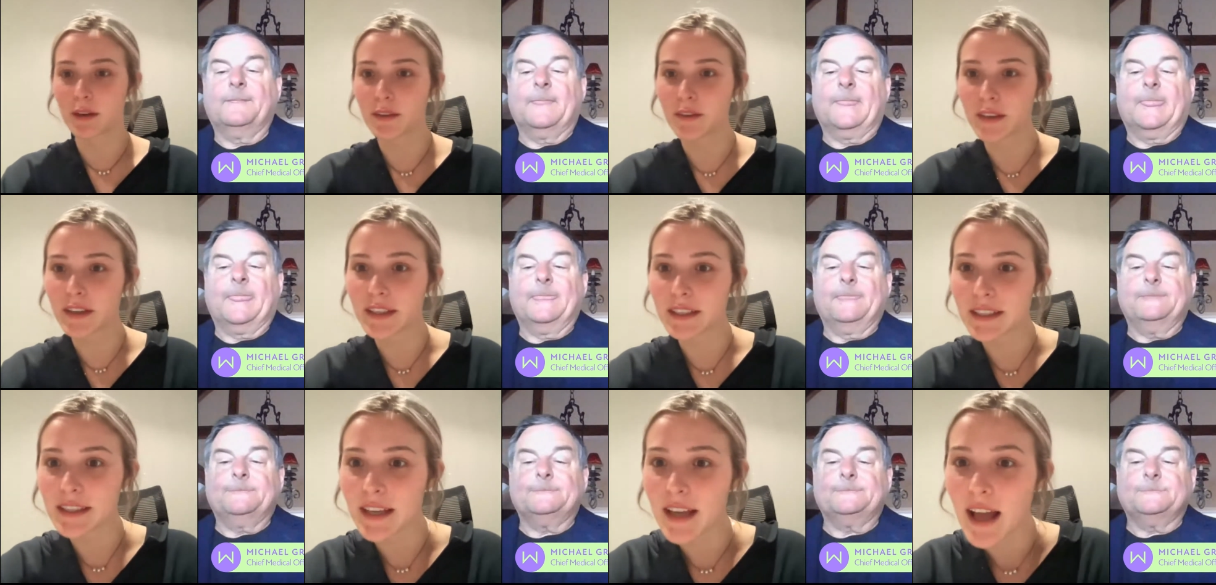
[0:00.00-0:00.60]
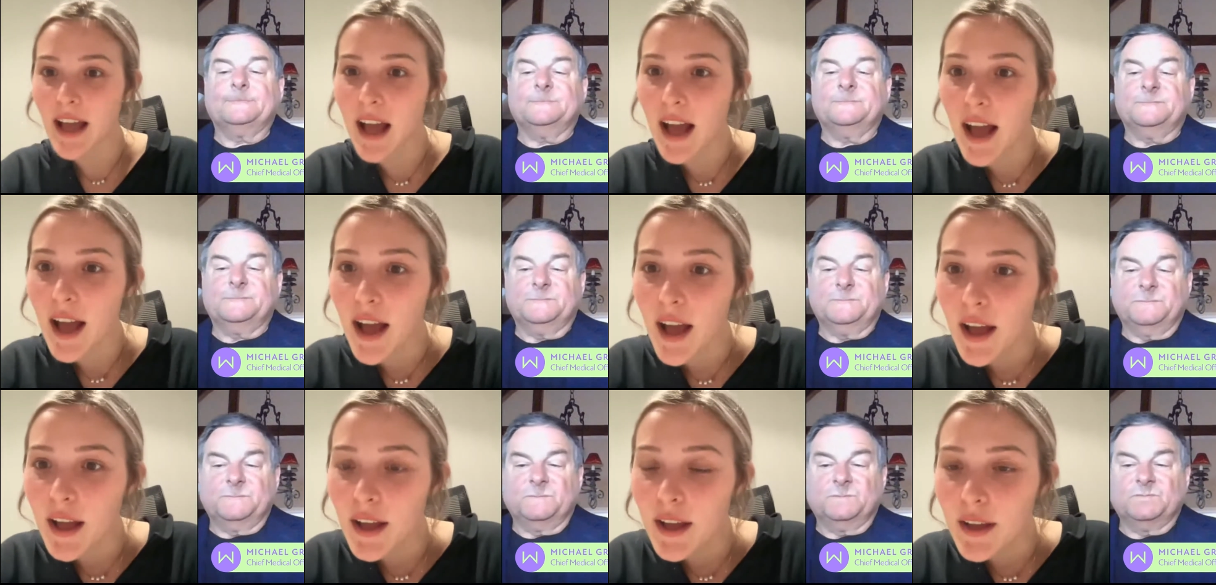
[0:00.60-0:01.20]
Speaker 1: Perfect.
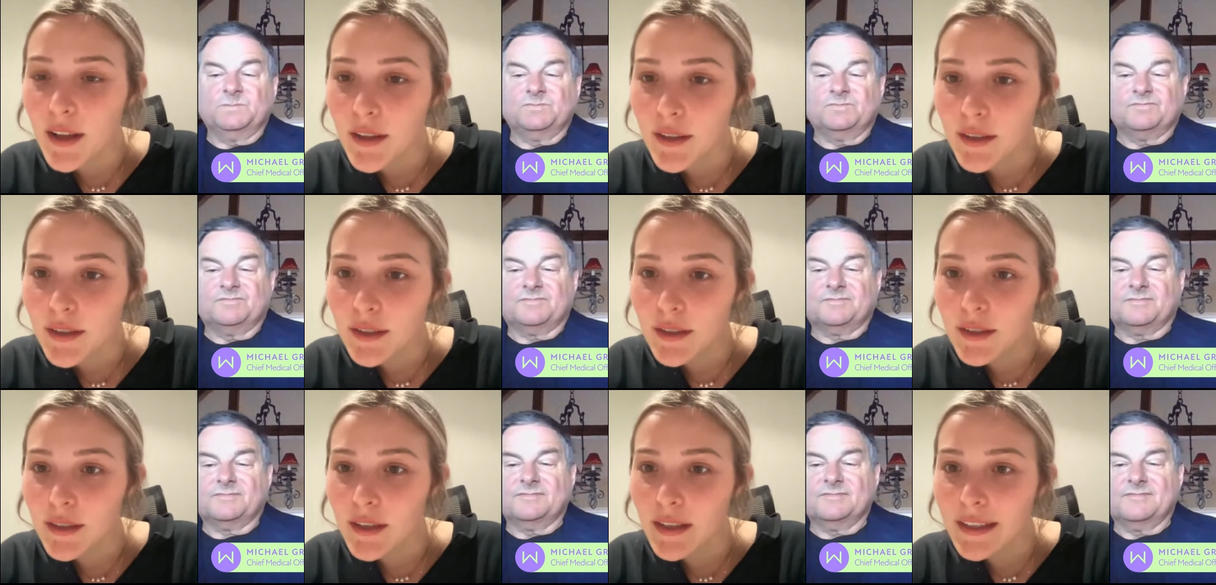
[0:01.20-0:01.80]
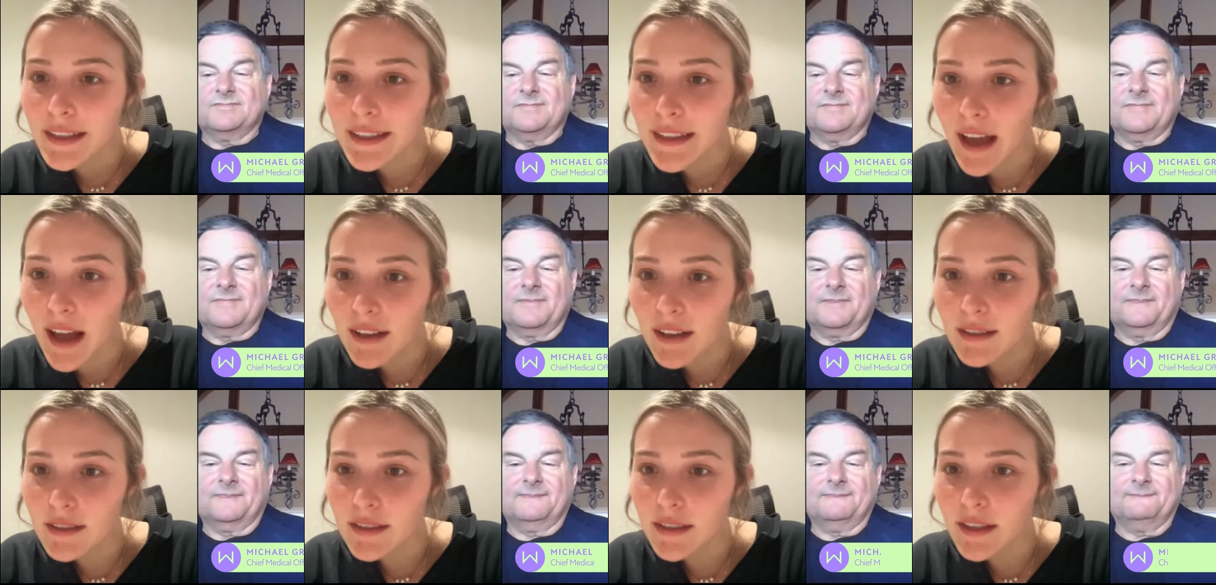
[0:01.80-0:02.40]

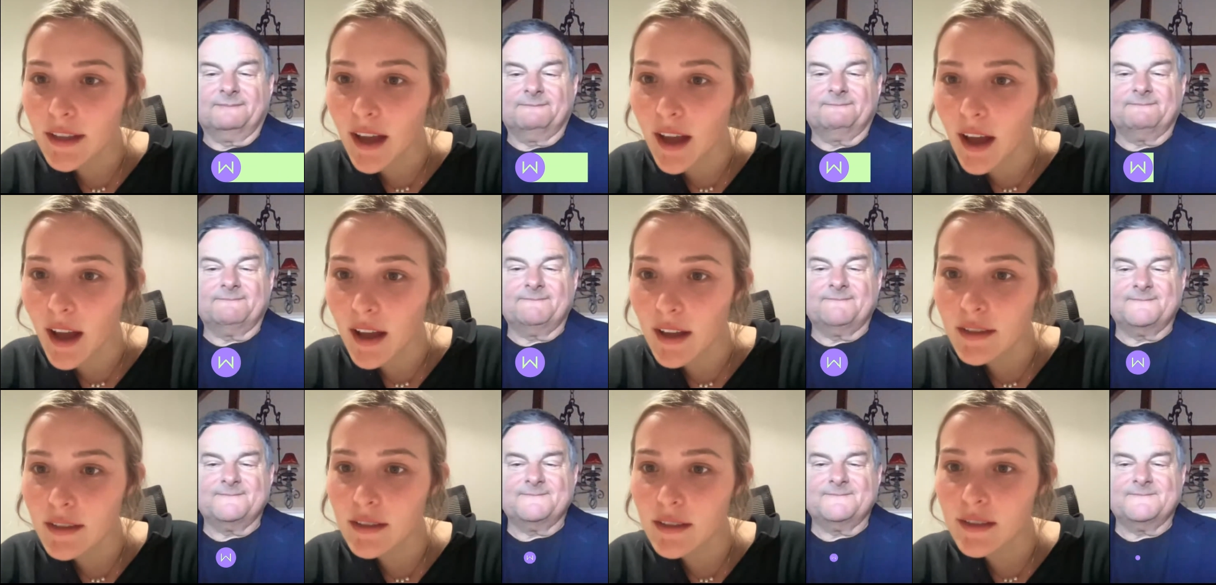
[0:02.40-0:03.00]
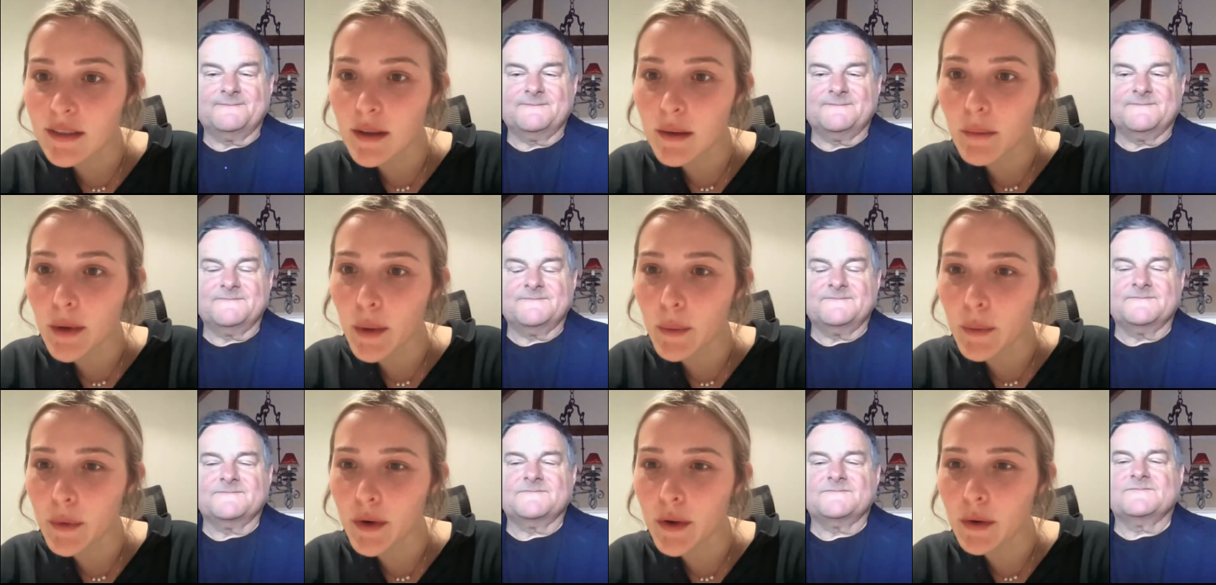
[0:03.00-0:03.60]
Yasi asked,
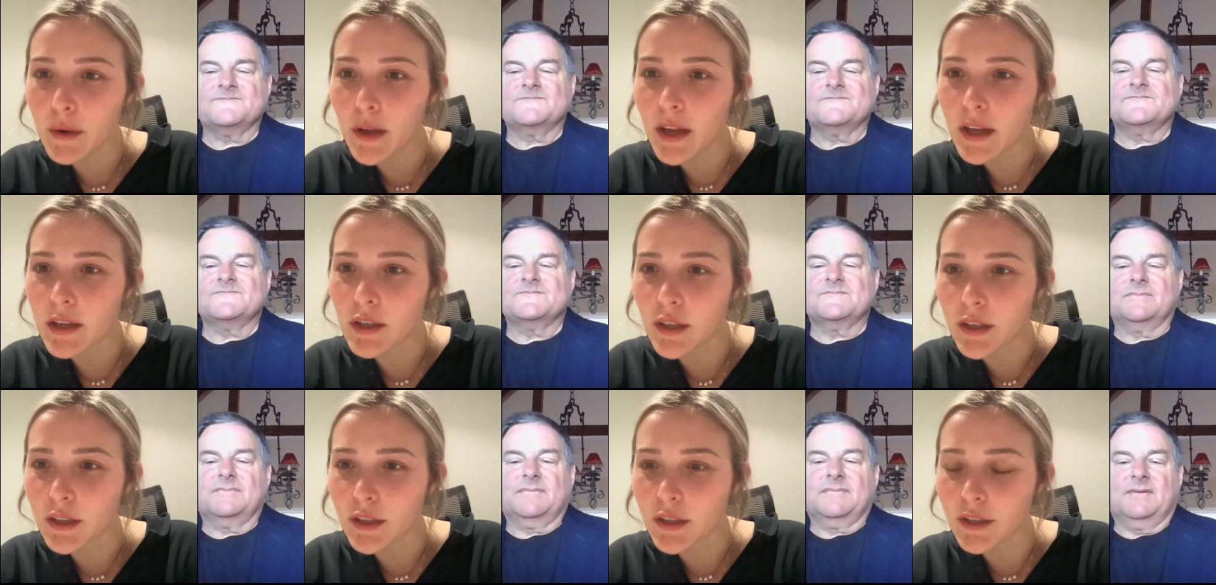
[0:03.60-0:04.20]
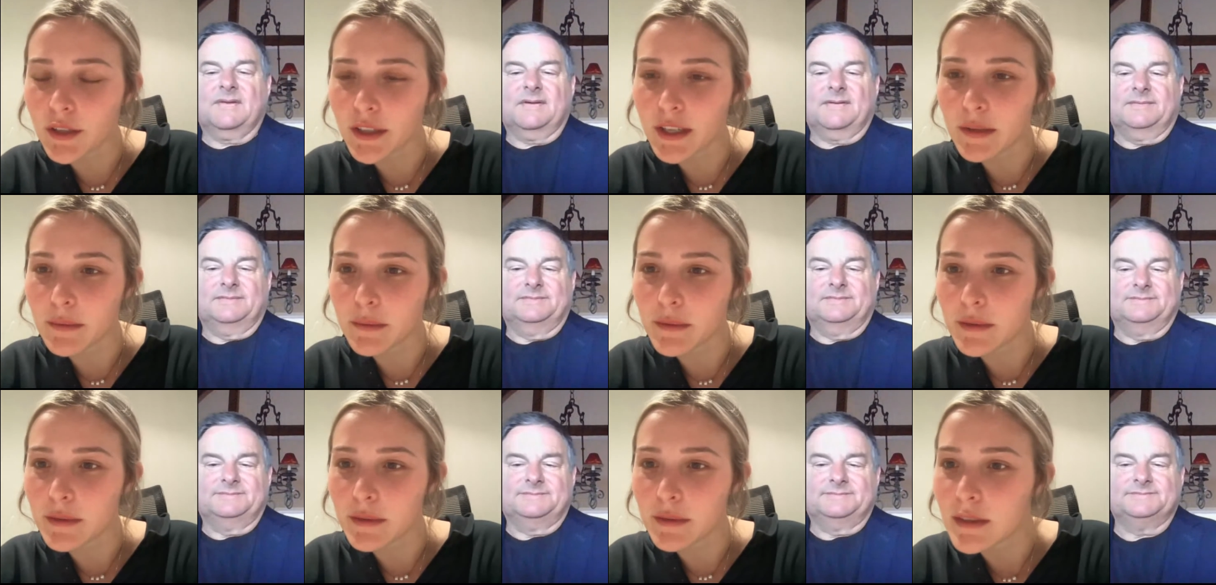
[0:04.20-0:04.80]
My Winona HR
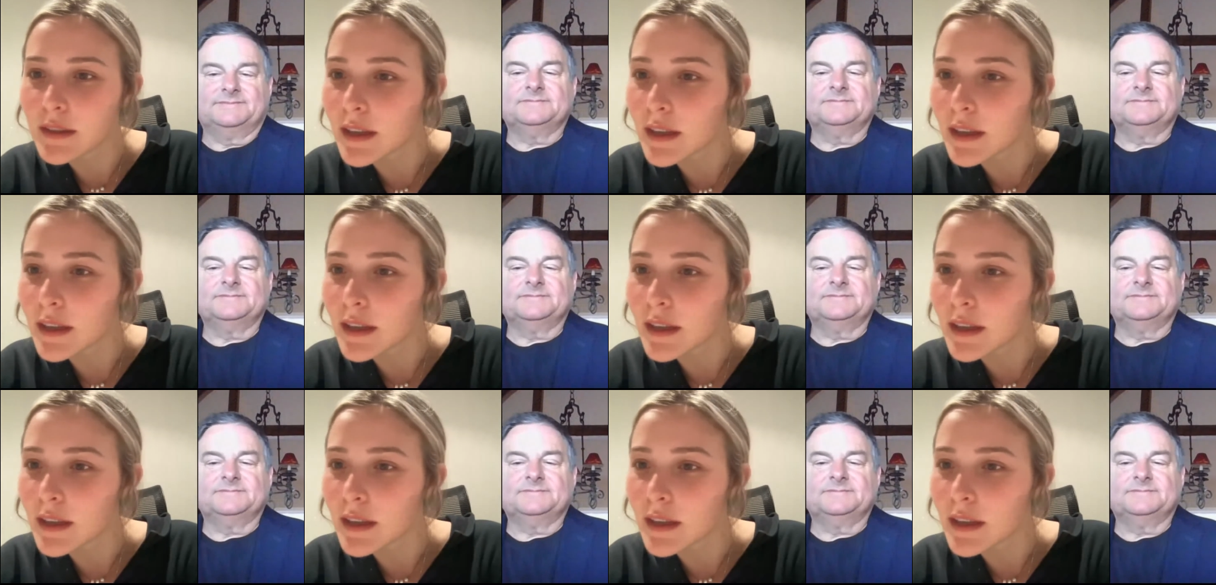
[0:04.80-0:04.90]
cream